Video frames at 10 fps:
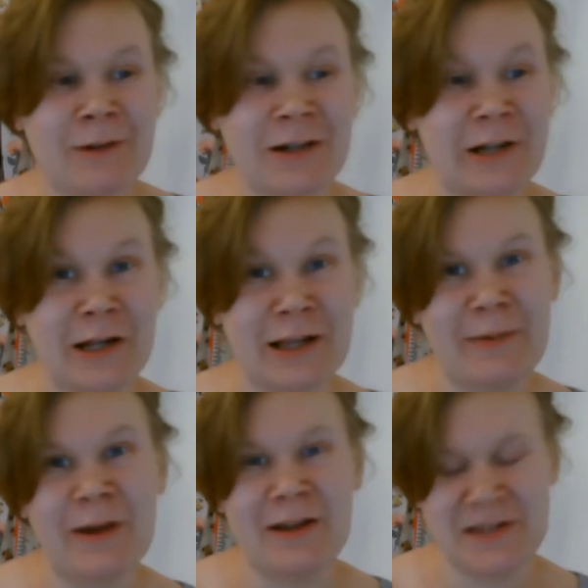a girly
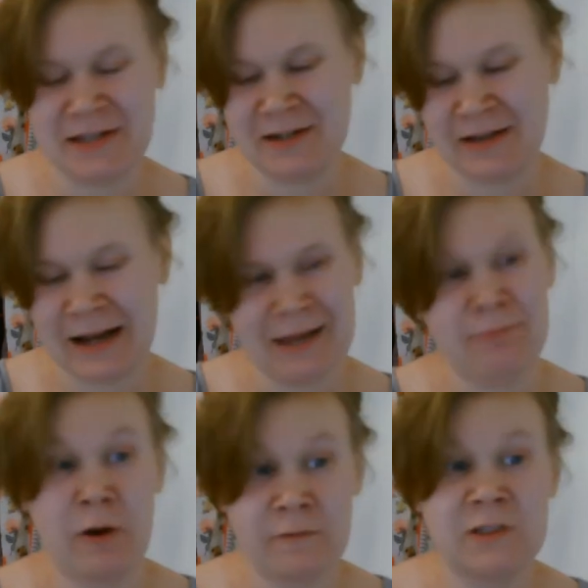person and I'm
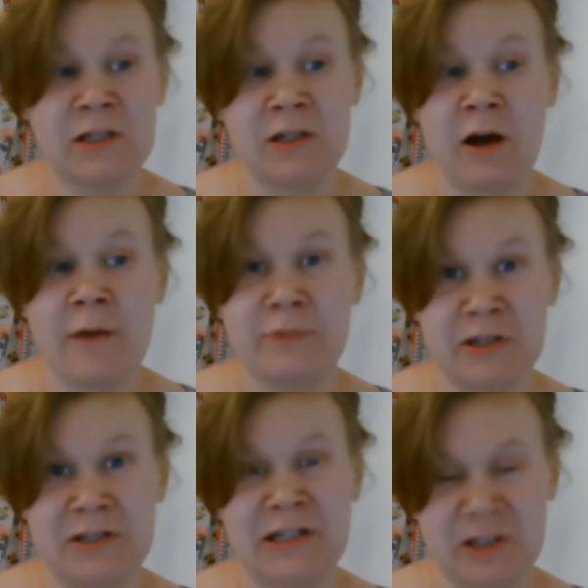obviously not a
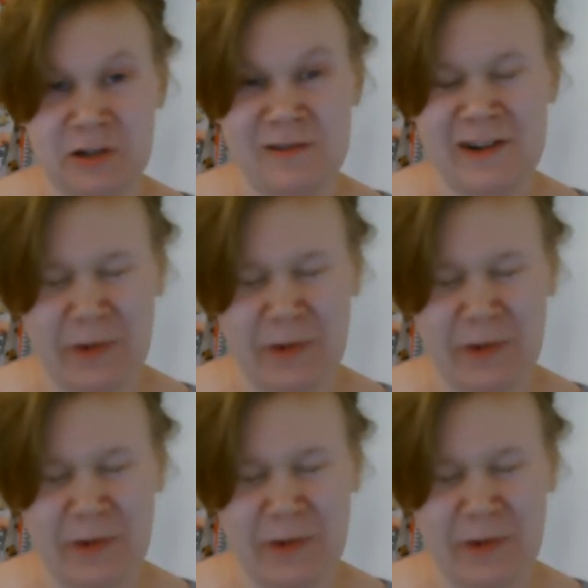beauty guru.